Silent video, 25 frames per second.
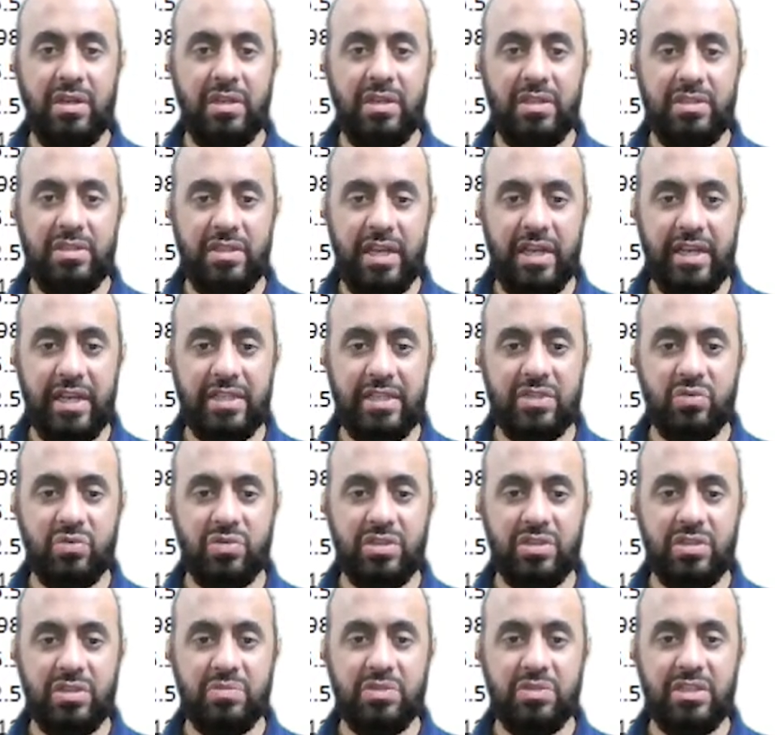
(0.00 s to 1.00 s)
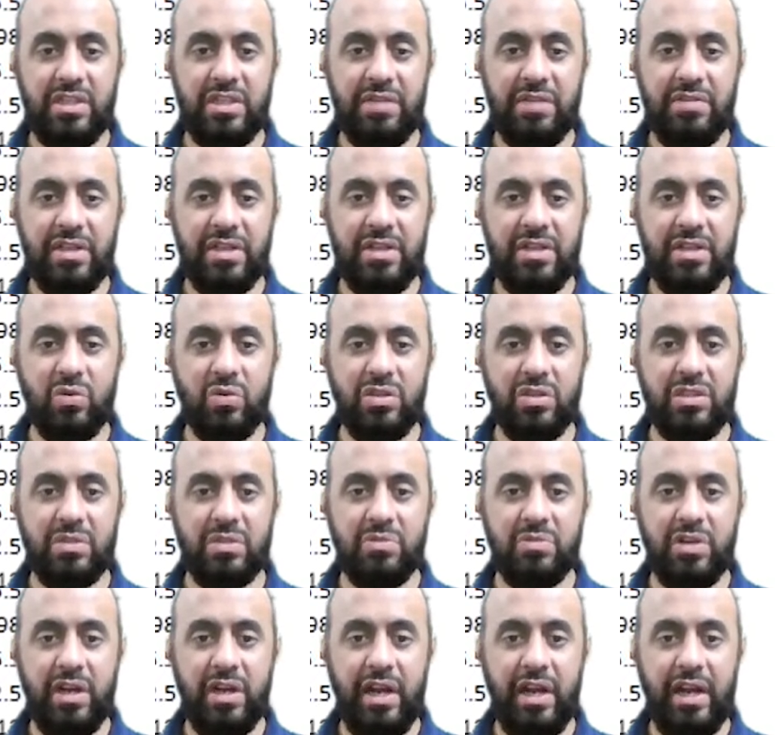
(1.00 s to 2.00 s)
6 quiz number 7 quiz
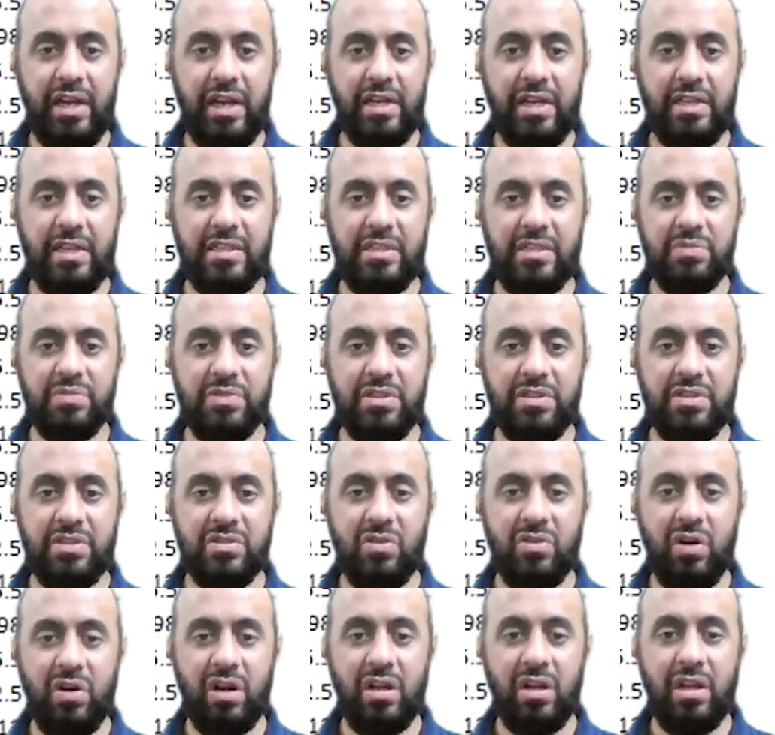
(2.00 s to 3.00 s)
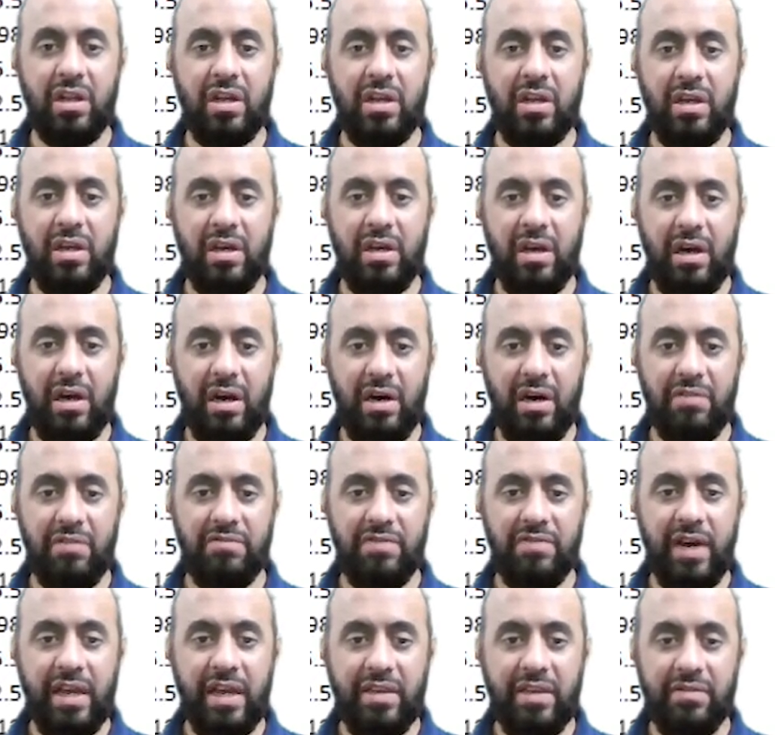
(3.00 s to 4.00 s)
number 8 and this person got uh,
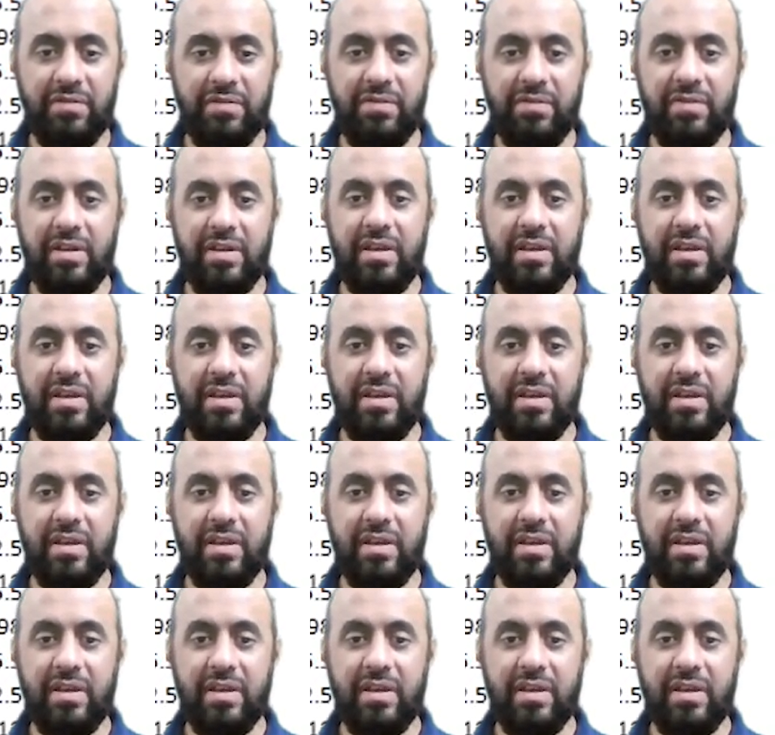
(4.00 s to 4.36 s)
5